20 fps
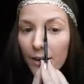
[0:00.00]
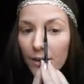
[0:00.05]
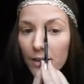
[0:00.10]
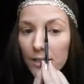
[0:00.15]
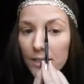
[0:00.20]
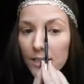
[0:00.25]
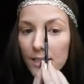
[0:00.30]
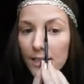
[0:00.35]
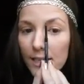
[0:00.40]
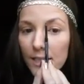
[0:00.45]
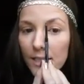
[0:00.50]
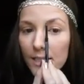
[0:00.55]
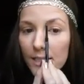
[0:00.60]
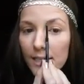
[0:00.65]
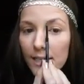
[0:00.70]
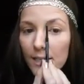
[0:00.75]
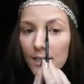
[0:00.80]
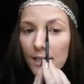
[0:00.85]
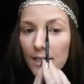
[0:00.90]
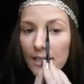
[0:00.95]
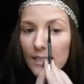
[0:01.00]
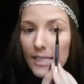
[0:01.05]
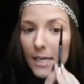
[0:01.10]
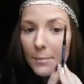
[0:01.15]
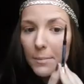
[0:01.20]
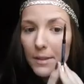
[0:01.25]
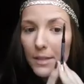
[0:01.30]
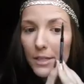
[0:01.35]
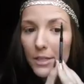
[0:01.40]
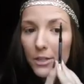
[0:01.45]
You see that? See how it lines
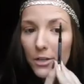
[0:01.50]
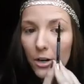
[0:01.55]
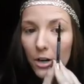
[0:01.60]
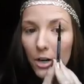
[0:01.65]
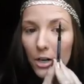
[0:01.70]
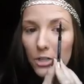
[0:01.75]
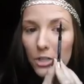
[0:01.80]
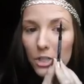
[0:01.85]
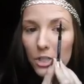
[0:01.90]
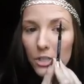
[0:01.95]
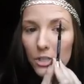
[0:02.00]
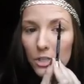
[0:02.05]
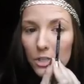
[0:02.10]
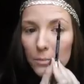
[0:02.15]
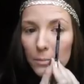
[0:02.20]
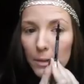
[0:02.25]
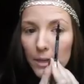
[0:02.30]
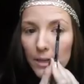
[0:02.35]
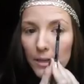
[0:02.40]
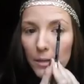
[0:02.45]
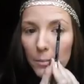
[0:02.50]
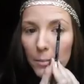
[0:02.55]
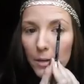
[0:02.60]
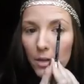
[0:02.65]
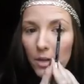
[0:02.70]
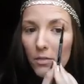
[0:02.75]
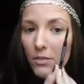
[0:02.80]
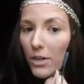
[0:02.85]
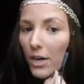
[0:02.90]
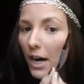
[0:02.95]
up? And then your arch should be in the
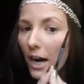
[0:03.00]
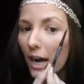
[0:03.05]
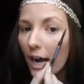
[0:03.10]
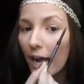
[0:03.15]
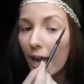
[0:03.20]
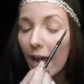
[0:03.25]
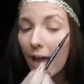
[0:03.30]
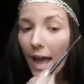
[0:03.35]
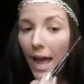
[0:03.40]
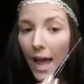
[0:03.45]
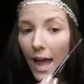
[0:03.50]
middle of your eye.